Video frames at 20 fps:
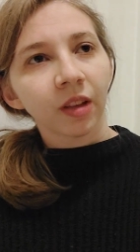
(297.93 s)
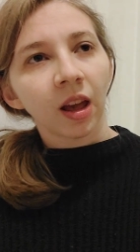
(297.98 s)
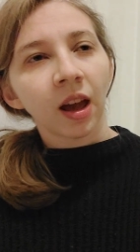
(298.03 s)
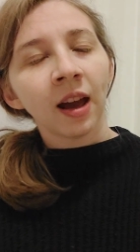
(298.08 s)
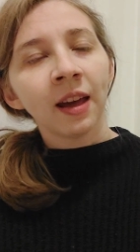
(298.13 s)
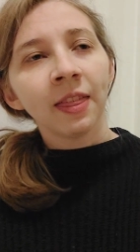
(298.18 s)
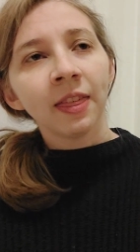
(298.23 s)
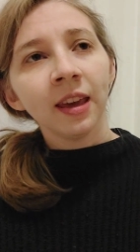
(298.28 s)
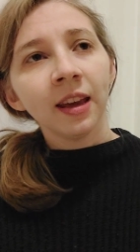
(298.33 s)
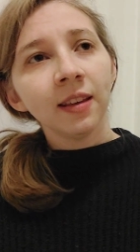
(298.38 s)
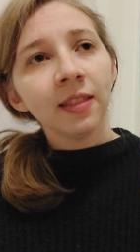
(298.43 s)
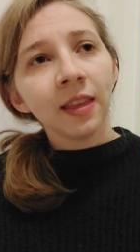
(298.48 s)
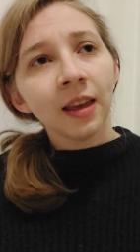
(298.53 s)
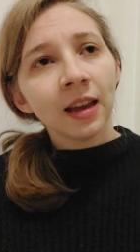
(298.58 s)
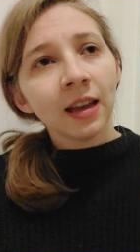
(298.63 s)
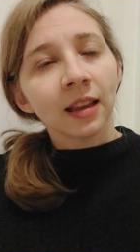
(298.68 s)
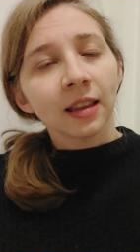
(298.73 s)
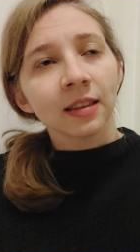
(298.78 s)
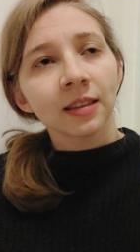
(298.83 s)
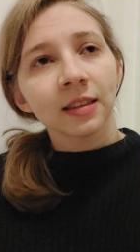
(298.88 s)
I think
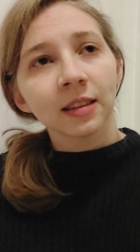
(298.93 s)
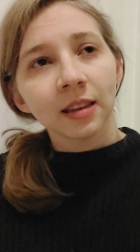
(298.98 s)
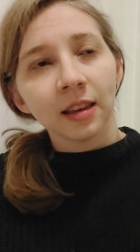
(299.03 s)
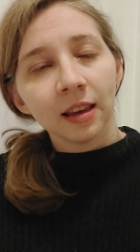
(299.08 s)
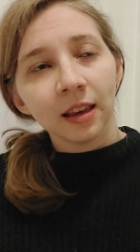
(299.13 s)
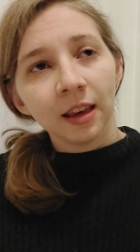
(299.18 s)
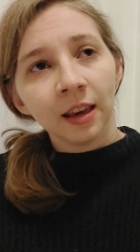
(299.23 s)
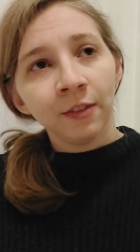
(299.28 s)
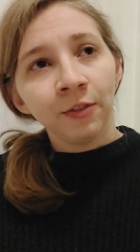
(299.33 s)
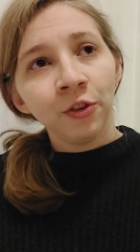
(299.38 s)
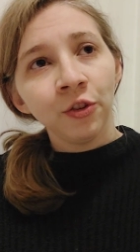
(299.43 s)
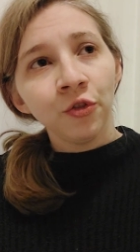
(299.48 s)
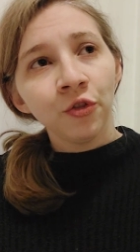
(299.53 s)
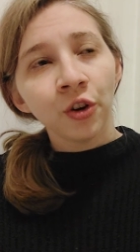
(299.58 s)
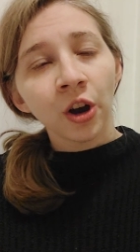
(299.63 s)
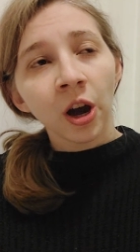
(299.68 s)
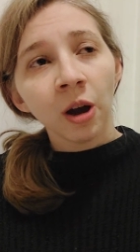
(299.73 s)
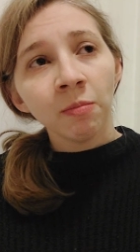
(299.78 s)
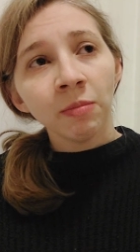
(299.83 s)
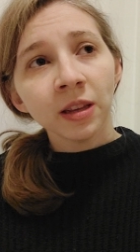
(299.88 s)
that if you've
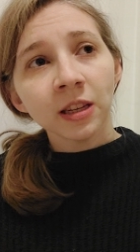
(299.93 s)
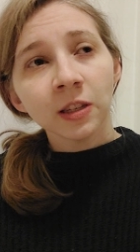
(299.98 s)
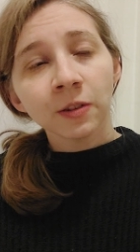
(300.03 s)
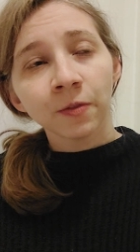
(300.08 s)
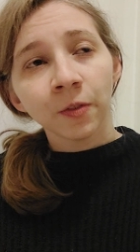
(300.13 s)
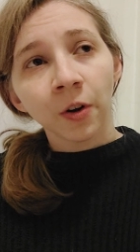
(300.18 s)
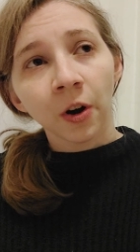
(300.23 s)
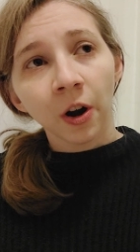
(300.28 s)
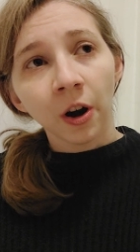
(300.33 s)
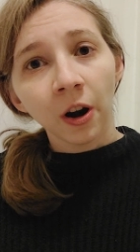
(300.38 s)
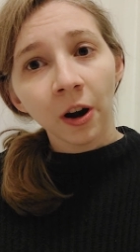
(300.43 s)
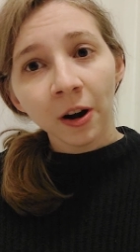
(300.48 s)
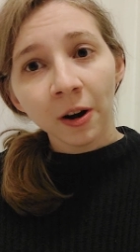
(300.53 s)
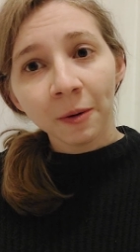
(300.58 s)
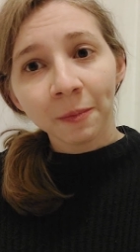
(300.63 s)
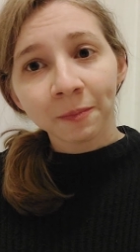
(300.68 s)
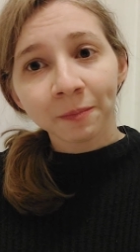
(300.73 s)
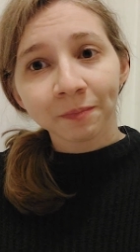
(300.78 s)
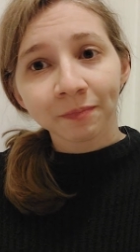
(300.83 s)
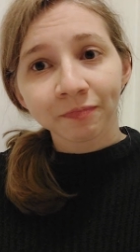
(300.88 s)
come this far
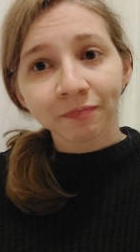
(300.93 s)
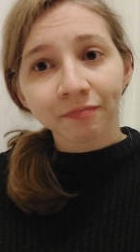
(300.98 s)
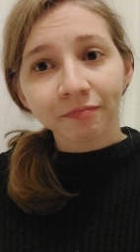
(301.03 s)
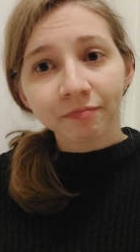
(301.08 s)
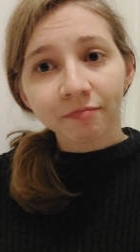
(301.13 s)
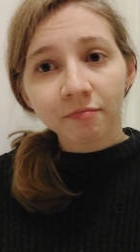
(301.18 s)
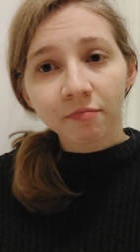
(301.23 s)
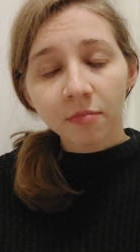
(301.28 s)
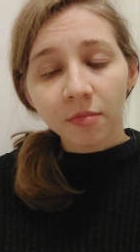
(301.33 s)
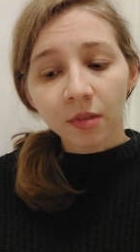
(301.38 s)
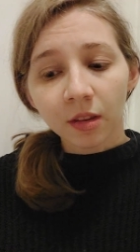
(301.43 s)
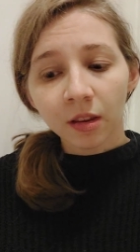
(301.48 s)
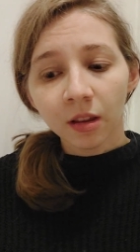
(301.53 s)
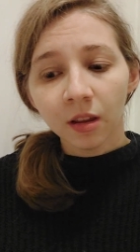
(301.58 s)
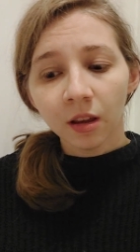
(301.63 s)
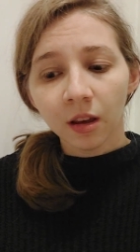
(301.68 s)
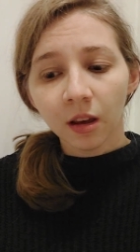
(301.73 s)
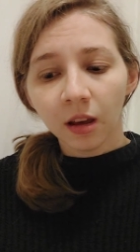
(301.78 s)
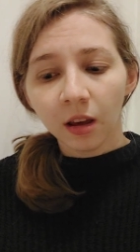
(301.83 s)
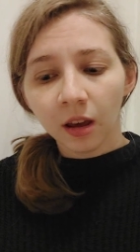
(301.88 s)

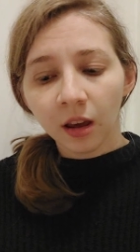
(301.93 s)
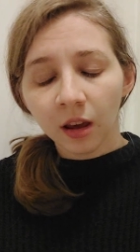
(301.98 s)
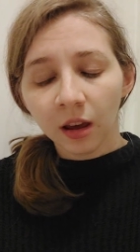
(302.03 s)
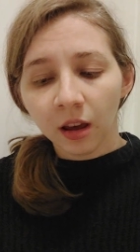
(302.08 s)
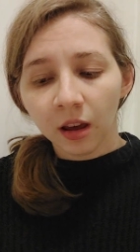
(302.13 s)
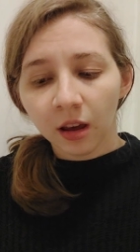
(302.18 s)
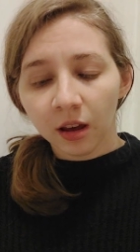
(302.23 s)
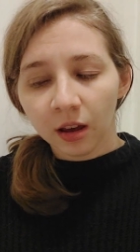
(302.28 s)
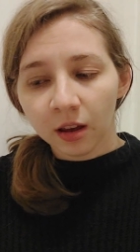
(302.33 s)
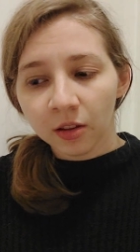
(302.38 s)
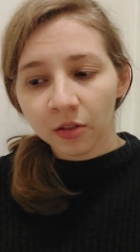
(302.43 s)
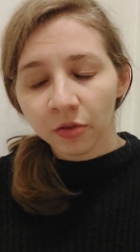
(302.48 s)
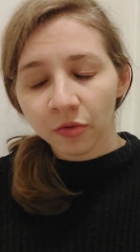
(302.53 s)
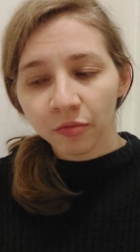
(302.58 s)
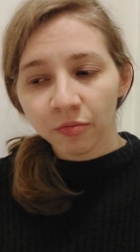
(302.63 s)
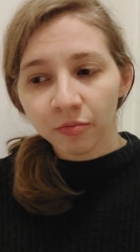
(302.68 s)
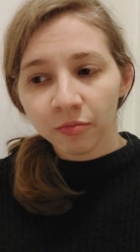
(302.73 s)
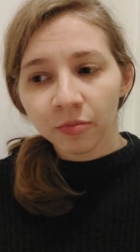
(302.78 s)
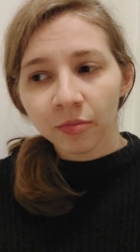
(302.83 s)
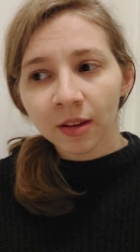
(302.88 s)

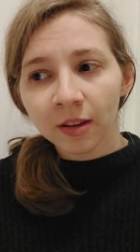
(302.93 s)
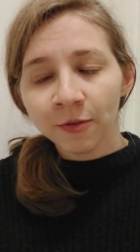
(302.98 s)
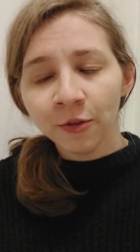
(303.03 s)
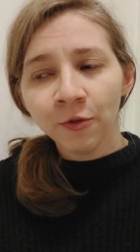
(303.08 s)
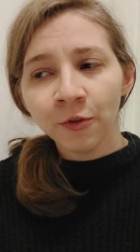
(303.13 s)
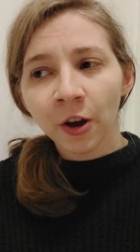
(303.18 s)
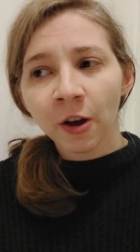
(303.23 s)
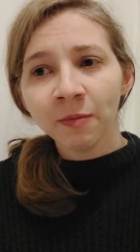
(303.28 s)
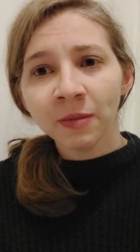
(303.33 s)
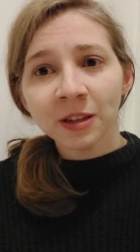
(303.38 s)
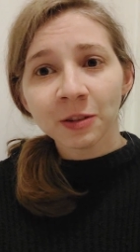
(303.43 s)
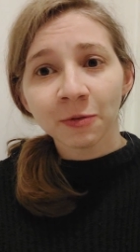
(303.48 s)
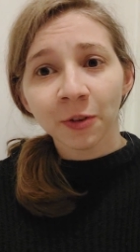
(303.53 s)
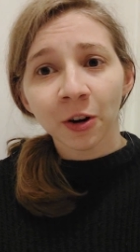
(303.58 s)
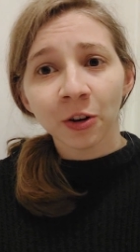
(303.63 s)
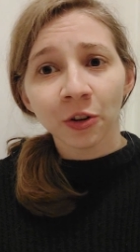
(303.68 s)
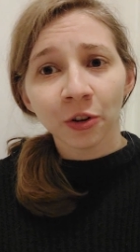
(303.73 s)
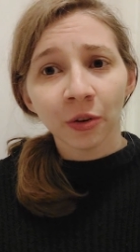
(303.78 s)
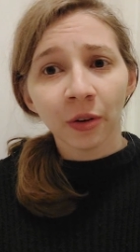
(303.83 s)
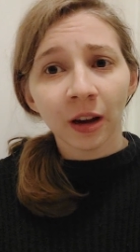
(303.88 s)
if you've come this
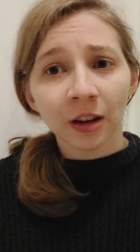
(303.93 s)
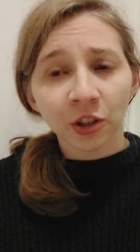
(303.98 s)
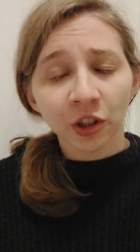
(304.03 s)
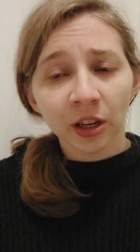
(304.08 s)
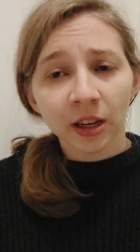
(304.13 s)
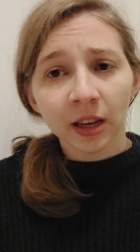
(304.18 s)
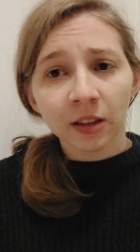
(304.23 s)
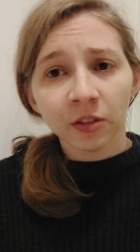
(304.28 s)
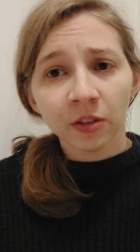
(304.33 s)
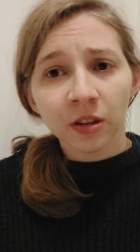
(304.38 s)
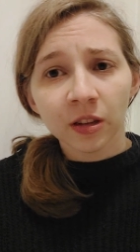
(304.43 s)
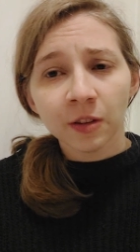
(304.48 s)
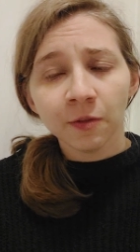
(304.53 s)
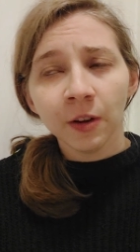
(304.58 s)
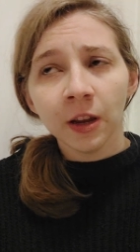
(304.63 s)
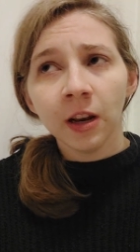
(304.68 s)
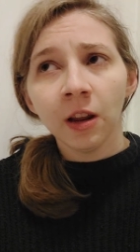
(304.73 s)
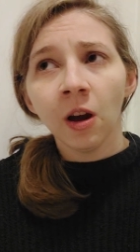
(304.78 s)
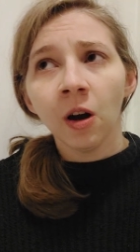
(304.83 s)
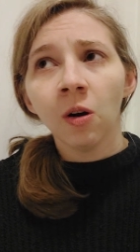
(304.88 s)
far to actually get to this
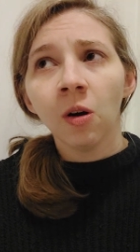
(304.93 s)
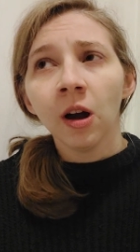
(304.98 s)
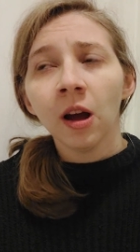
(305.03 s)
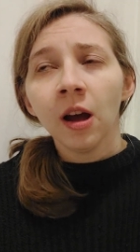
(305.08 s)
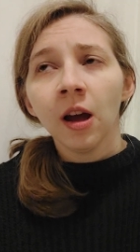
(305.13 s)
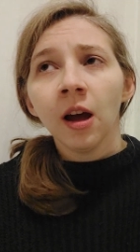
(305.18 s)
video,